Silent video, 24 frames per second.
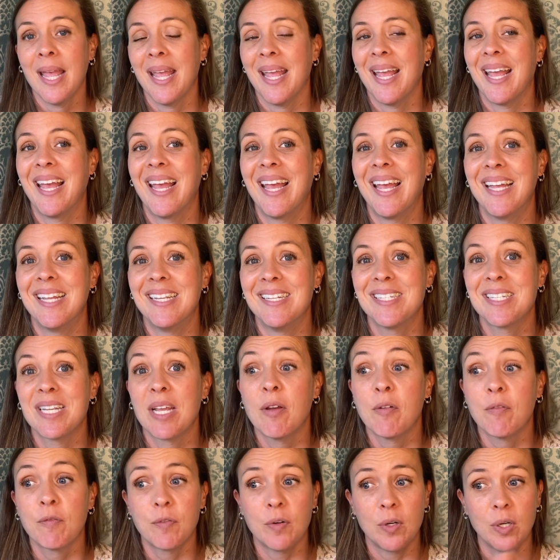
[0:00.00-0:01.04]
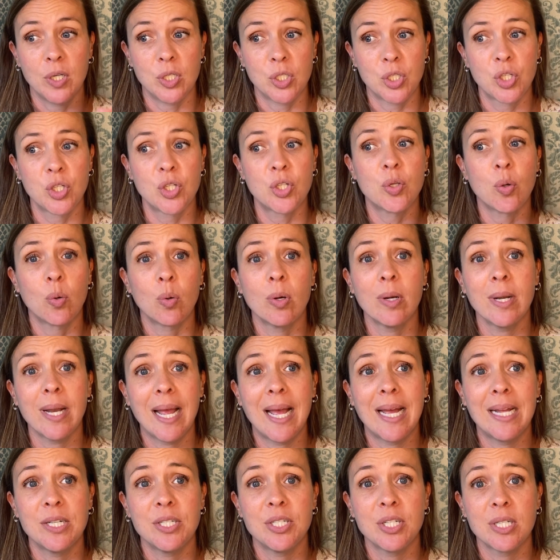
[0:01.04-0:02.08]
And for short
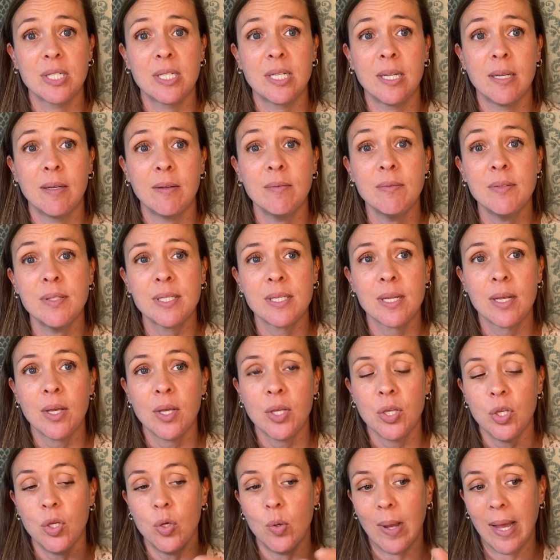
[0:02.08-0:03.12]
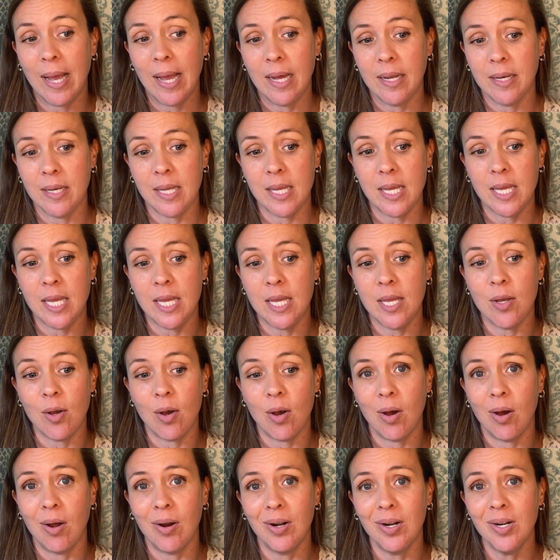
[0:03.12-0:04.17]
adjectives, you add
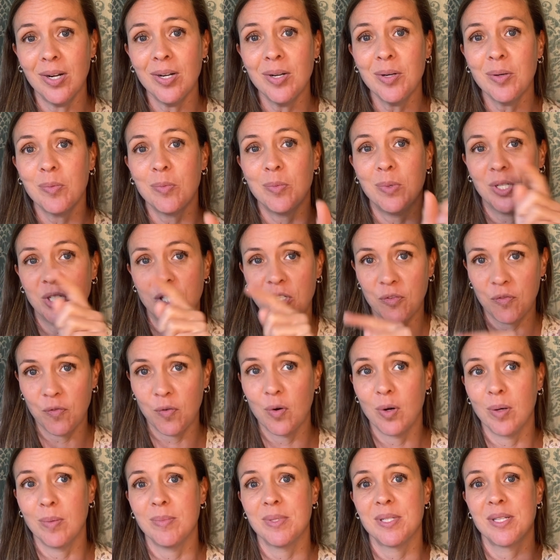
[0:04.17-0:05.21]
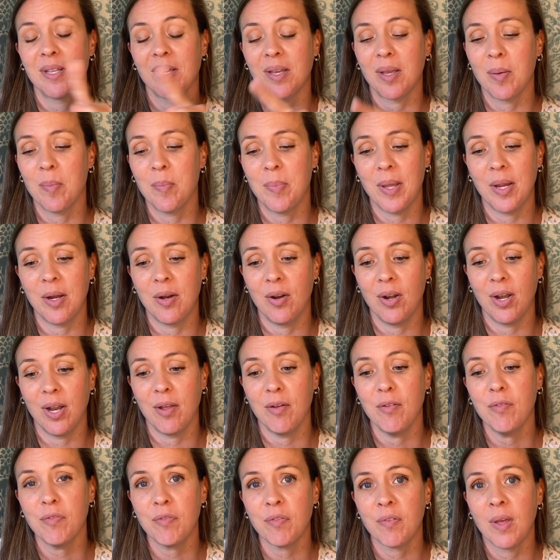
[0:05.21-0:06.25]
er, which forms the
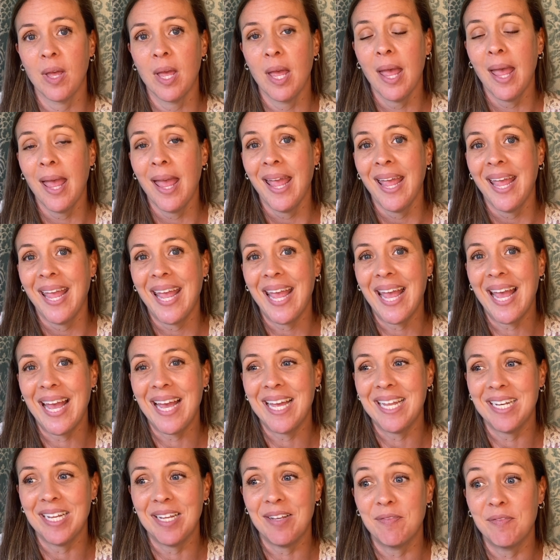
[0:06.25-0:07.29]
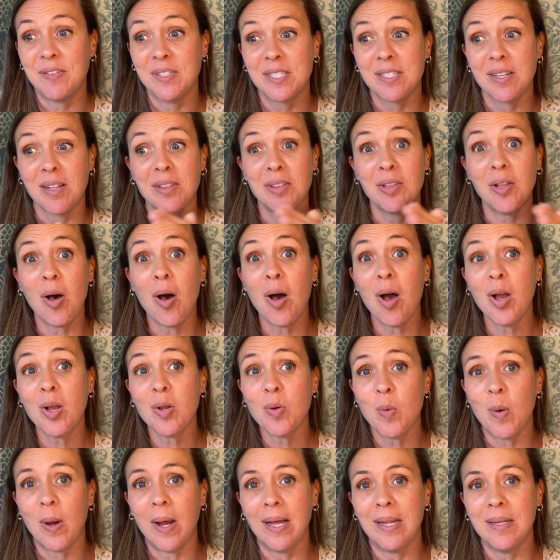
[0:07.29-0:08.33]
comparative. And if it's a long
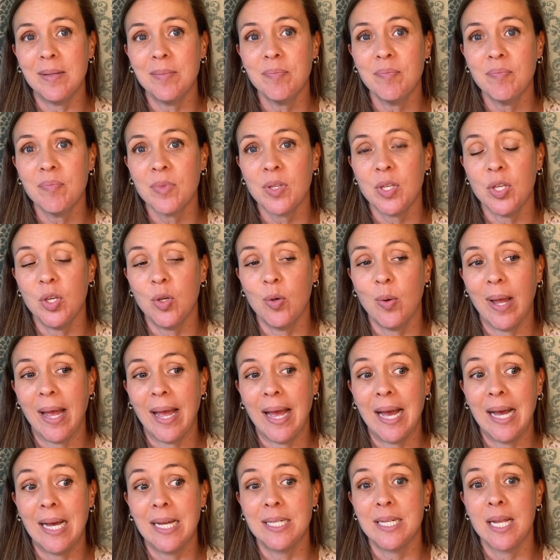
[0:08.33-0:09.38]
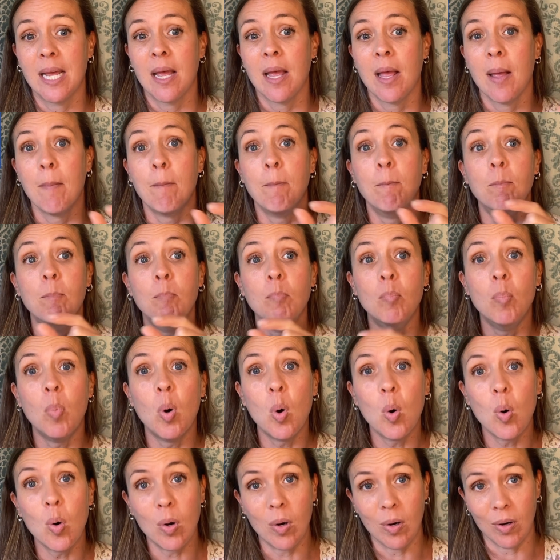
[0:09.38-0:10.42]
one, you add
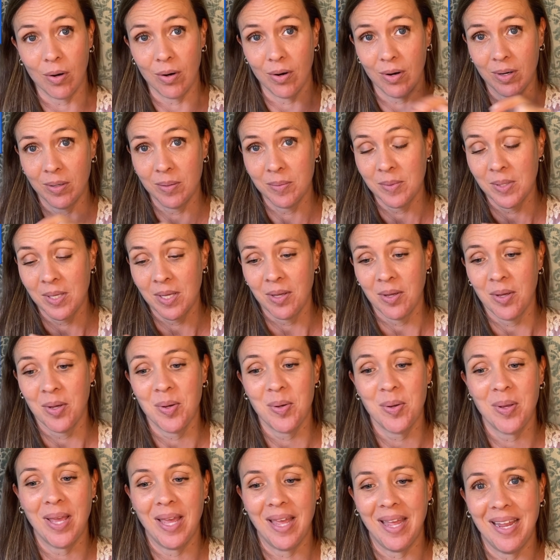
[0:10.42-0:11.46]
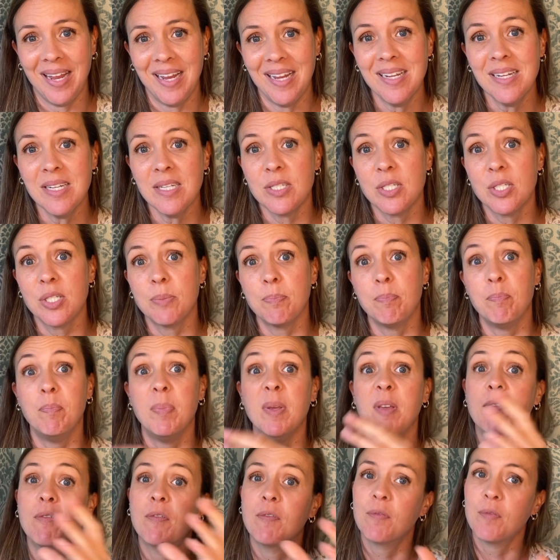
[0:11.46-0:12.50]
more, okay,
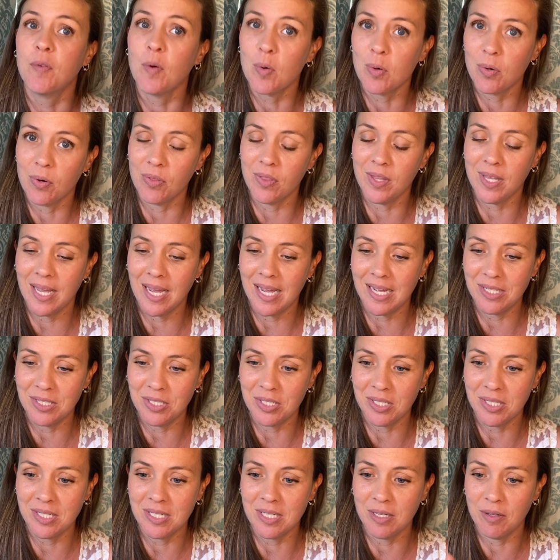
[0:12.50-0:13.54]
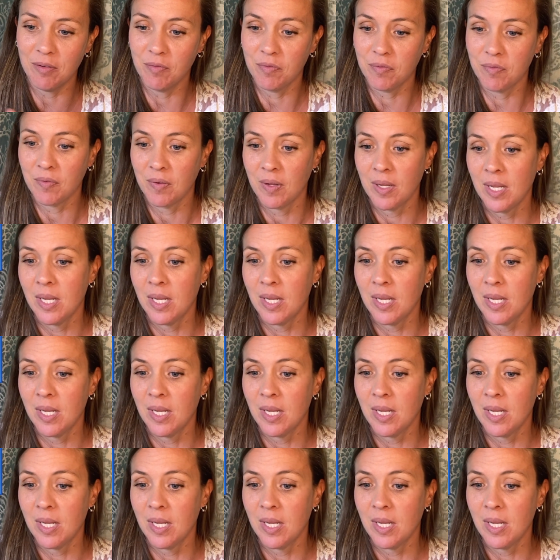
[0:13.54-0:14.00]
before the adjective.